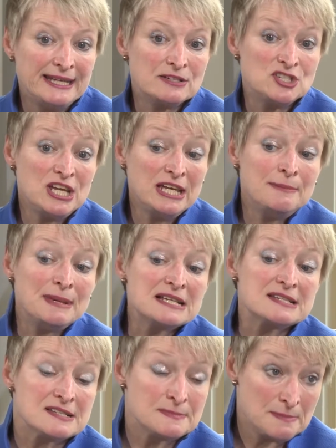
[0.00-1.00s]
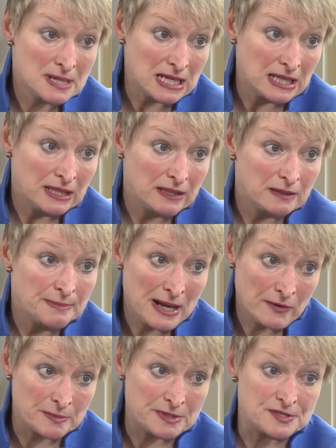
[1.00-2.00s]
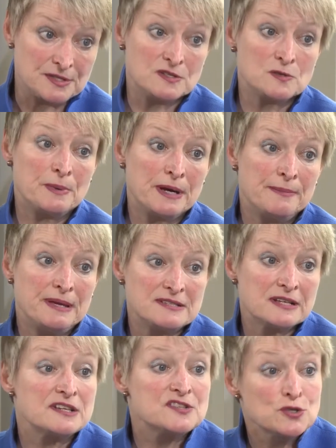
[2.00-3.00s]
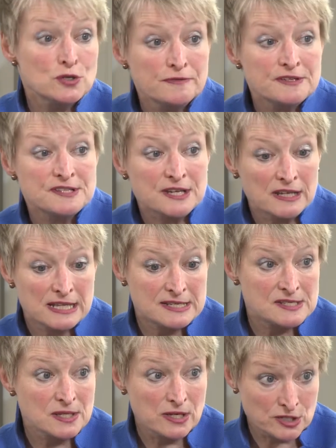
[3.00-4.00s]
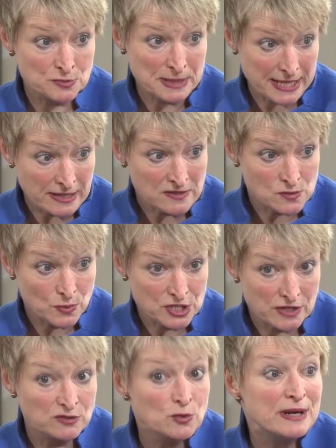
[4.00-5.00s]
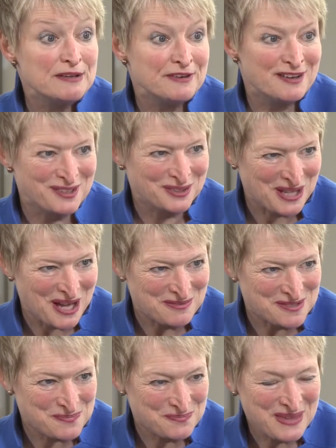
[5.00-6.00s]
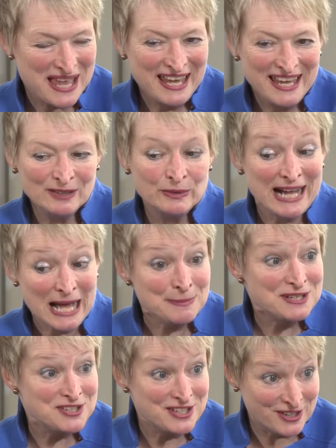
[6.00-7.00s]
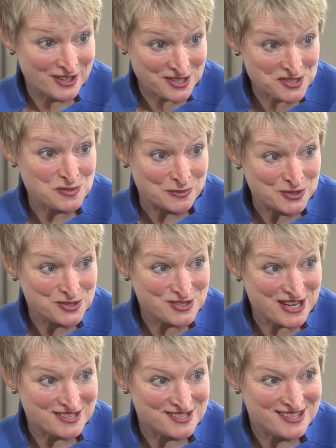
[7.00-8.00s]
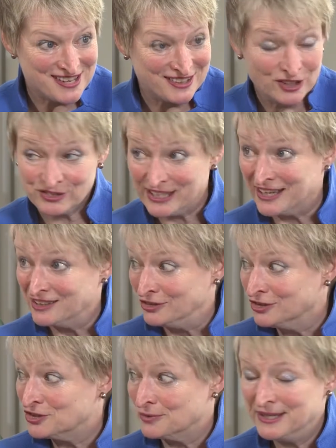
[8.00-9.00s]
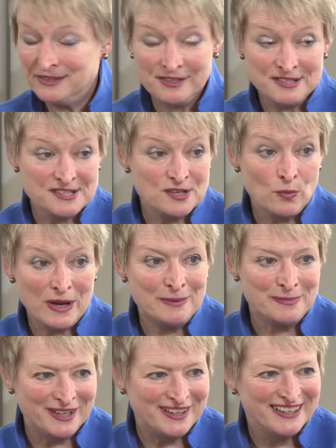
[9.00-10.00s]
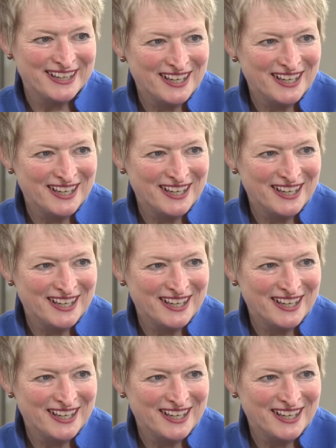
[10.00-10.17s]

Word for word: now GE makes its money in the power business by basically servicing these large plants, which have 25-year lives. And what happened to their customers as they looked, they kind of looked around and they said, wait a minute,